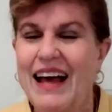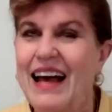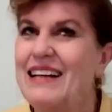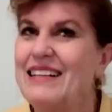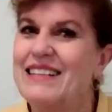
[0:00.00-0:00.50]

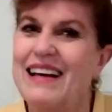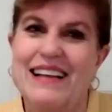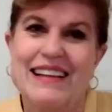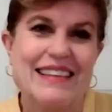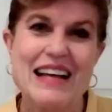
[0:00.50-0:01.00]
And
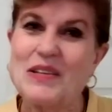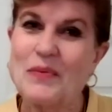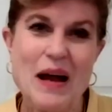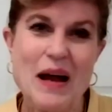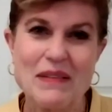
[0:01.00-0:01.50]
that's a
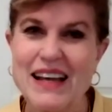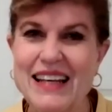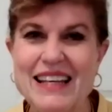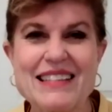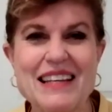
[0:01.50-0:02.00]
wrap,
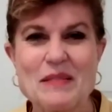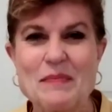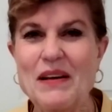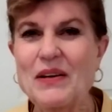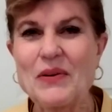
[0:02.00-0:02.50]
ladies. It's
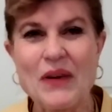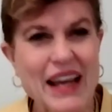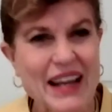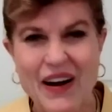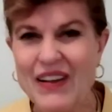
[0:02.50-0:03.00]
been a
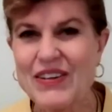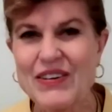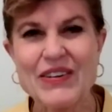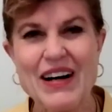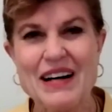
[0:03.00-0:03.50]
great
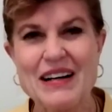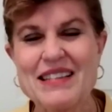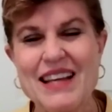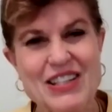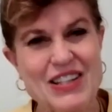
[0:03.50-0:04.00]
author
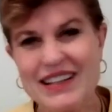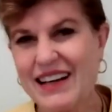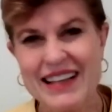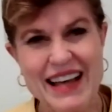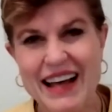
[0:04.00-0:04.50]
session
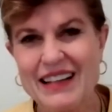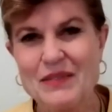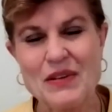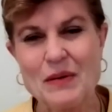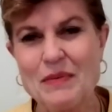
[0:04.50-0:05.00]
again
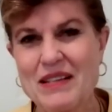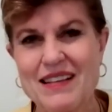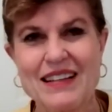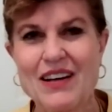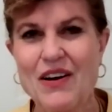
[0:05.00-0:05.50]
with our
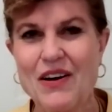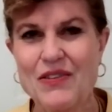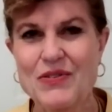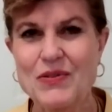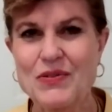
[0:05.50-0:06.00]
best-selling
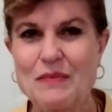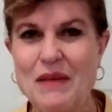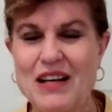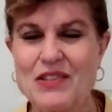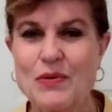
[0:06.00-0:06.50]
author, Susan
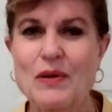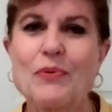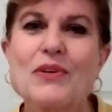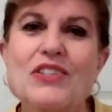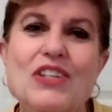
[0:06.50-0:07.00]
Meissner. We
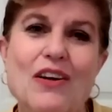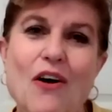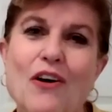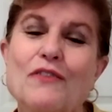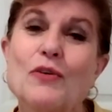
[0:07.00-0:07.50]
appreciate
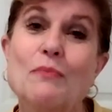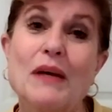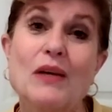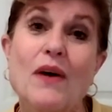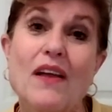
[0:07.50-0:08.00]
all of you
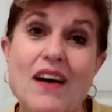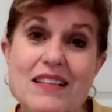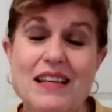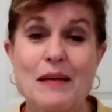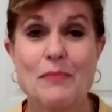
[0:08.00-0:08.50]
being with
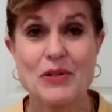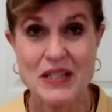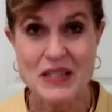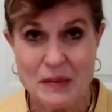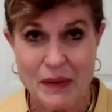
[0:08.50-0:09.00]
us and
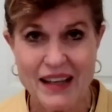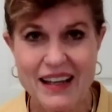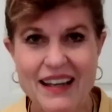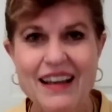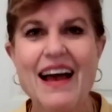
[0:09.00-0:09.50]

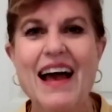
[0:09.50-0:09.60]
participating.